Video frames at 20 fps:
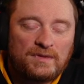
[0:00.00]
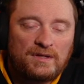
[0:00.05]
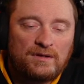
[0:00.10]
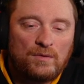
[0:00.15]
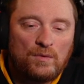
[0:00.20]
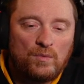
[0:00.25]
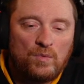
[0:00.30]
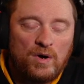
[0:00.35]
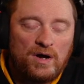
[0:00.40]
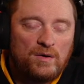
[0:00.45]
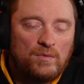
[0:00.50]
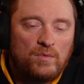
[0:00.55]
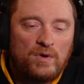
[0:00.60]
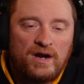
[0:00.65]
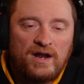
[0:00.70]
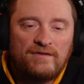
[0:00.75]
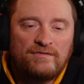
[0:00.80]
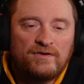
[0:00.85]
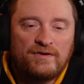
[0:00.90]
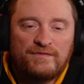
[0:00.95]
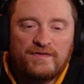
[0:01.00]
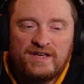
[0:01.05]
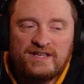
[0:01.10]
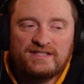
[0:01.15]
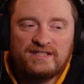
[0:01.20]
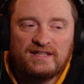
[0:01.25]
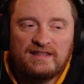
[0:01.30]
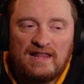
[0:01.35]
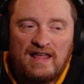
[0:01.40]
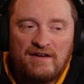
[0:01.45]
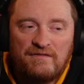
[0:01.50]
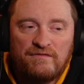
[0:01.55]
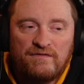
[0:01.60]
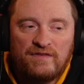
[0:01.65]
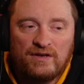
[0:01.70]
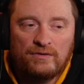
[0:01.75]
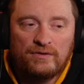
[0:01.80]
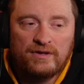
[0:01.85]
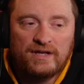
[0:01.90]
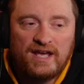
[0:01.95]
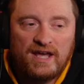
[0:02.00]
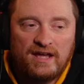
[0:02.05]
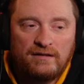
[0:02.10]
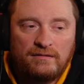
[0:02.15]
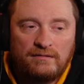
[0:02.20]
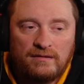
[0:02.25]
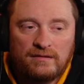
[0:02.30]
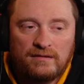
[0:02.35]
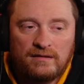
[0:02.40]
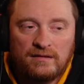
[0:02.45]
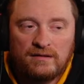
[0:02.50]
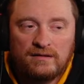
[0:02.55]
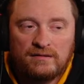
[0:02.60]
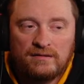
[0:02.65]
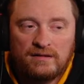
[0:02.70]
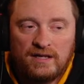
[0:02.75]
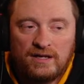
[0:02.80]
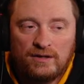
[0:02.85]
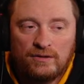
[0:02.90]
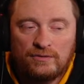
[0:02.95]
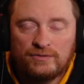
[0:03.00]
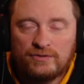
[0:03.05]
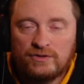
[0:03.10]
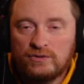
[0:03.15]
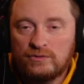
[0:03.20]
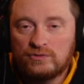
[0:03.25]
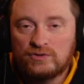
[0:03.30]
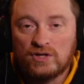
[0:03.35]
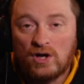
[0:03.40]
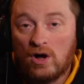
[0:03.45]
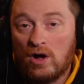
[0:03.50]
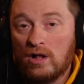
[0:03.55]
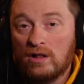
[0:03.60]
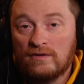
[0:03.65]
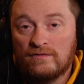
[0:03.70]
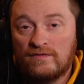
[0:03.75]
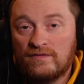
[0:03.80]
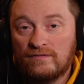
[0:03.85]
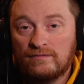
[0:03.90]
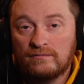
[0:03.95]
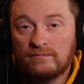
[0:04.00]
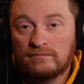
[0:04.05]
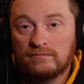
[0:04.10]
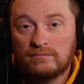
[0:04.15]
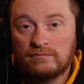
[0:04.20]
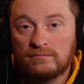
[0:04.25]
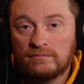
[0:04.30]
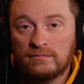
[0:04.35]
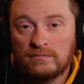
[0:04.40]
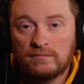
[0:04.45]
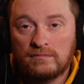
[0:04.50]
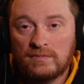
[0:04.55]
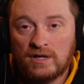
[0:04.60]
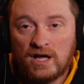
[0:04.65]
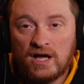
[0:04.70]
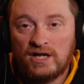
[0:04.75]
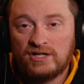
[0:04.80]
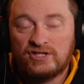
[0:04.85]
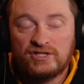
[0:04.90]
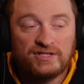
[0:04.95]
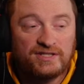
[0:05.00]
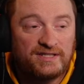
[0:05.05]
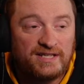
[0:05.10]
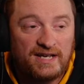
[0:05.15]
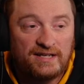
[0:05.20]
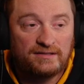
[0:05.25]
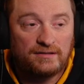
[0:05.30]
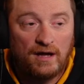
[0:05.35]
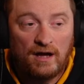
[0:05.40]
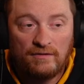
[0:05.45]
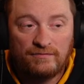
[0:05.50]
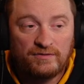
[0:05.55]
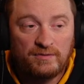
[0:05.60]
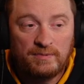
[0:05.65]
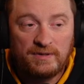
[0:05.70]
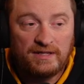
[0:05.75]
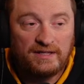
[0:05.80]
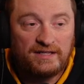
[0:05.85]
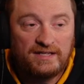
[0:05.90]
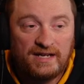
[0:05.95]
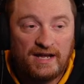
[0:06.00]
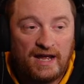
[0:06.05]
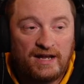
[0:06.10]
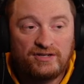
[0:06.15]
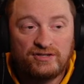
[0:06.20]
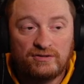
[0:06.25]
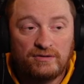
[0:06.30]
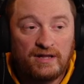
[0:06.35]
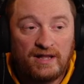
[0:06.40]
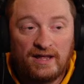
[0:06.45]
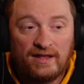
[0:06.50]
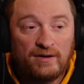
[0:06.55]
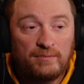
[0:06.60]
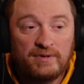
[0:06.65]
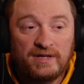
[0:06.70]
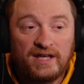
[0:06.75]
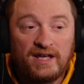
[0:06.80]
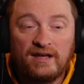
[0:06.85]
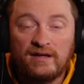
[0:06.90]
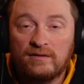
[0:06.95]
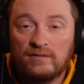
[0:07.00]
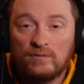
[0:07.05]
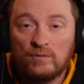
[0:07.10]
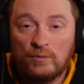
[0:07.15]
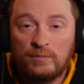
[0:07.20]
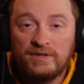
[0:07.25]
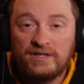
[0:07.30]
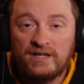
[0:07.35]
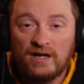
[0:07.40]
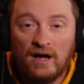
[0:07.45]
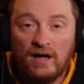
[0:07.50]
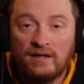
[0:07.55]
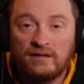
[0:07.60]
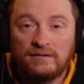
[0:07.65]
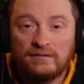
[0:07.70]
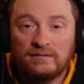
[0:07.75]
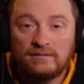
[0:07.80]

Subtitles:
whatever, if he's in left field again, he'll use all of McCutchen's days off to be the DH, and that'll be it. We'll be done.